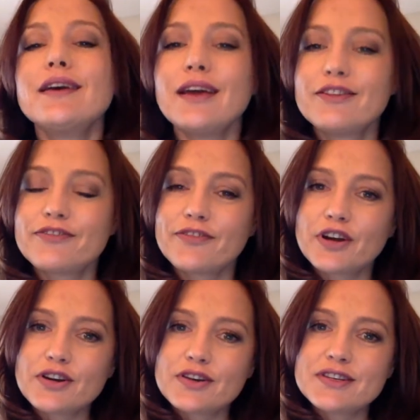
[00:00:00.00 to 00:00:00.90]
And
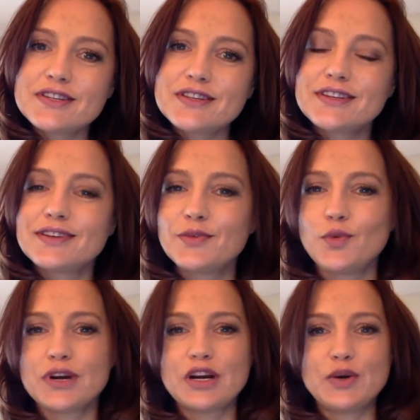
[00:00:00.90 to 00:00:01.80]
first,
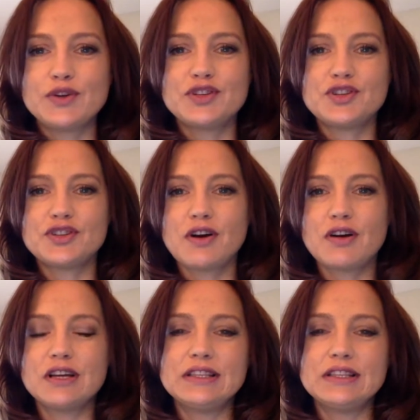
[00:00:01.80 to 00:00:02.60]
we're going to talk